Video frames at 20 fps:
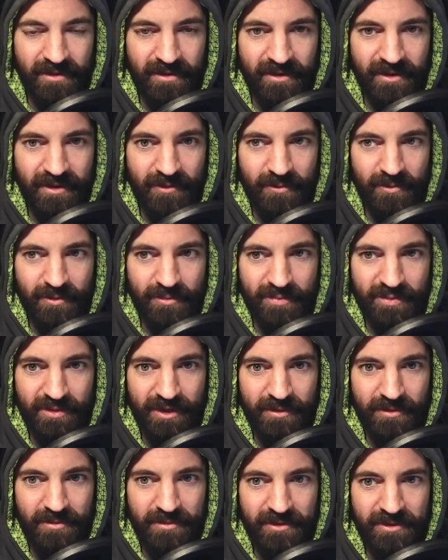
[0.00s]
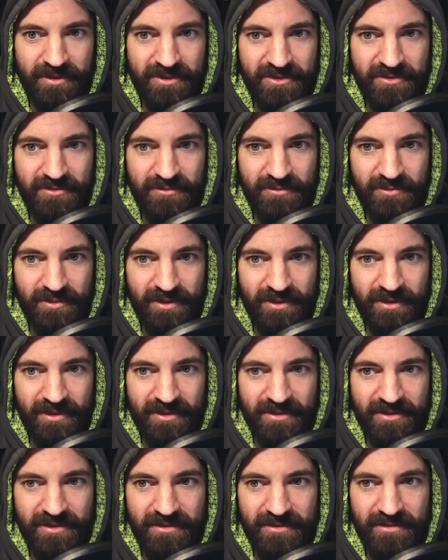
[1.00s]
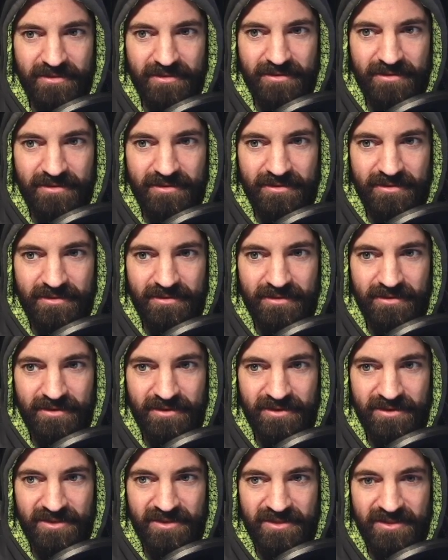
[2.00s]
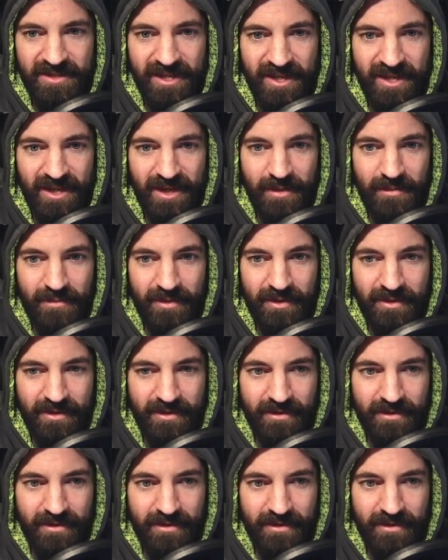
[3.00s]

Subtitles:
And we'll probably just run it the same